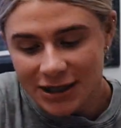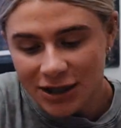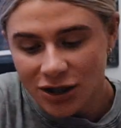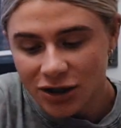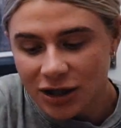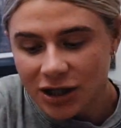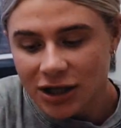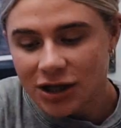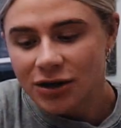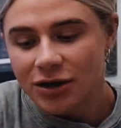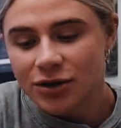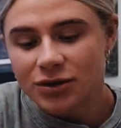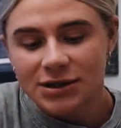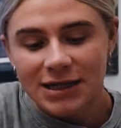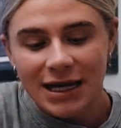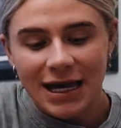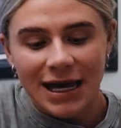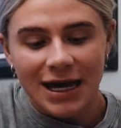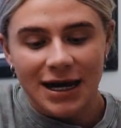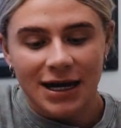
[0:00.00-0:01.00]
I only use
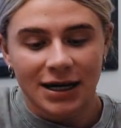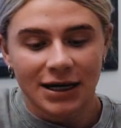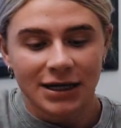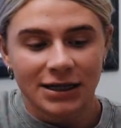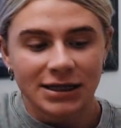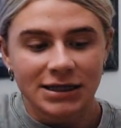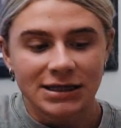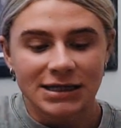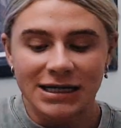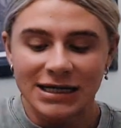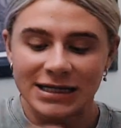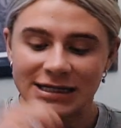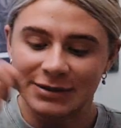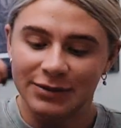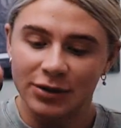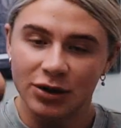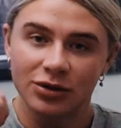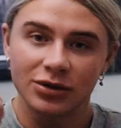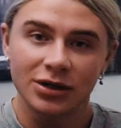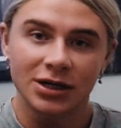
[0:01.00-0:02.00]
a
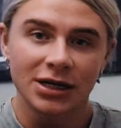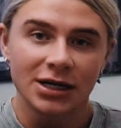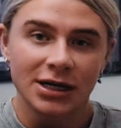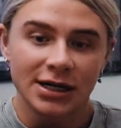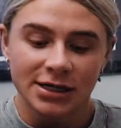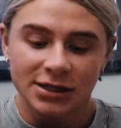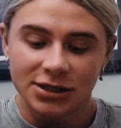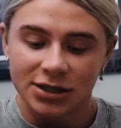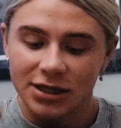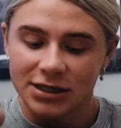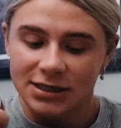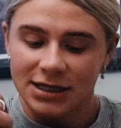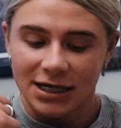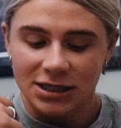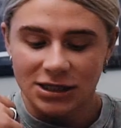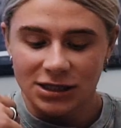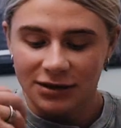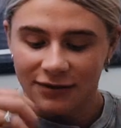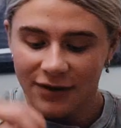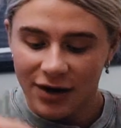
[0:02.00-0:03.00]
teaspoon, so it's
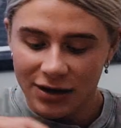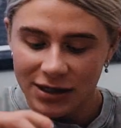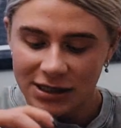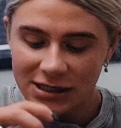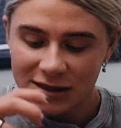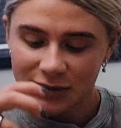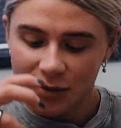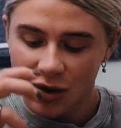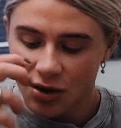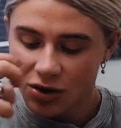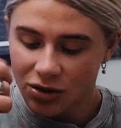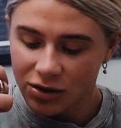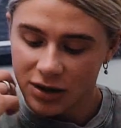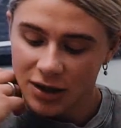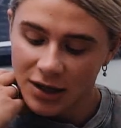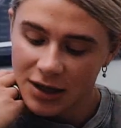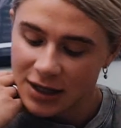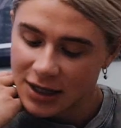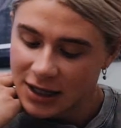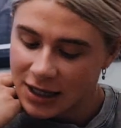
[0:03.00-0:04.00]
actually very
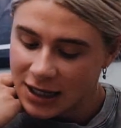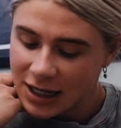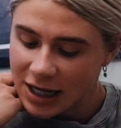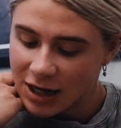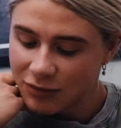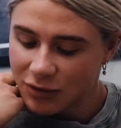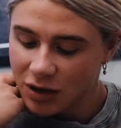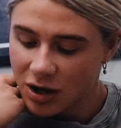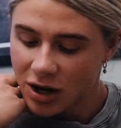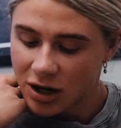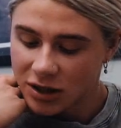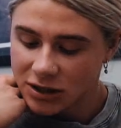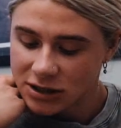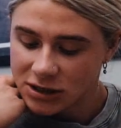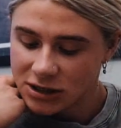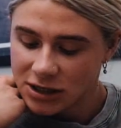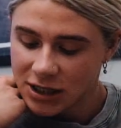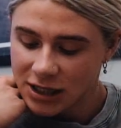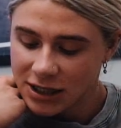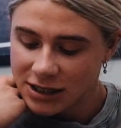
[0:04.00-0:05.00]
small in regards
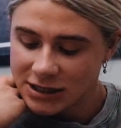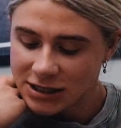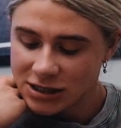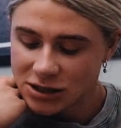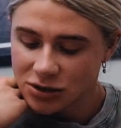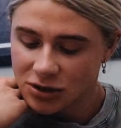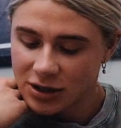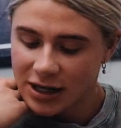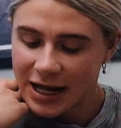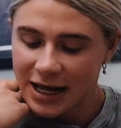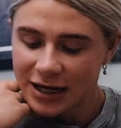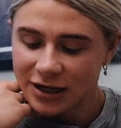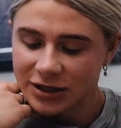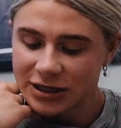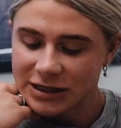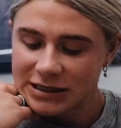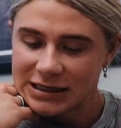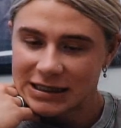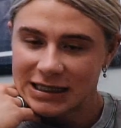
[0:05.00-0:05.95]
to the additional calories.